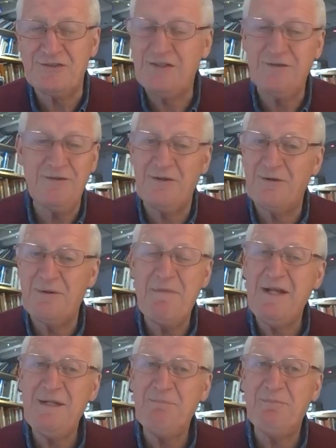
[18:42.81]
You know, there are
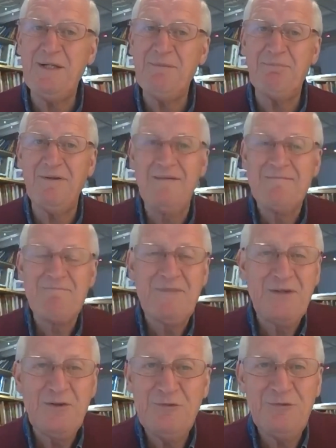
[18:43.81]
many people
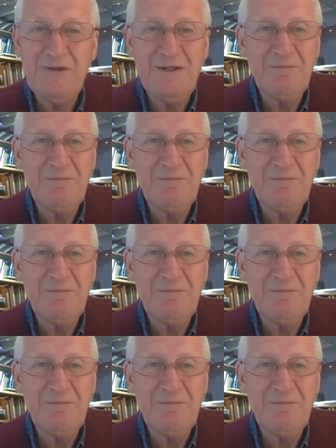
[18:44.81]
who feel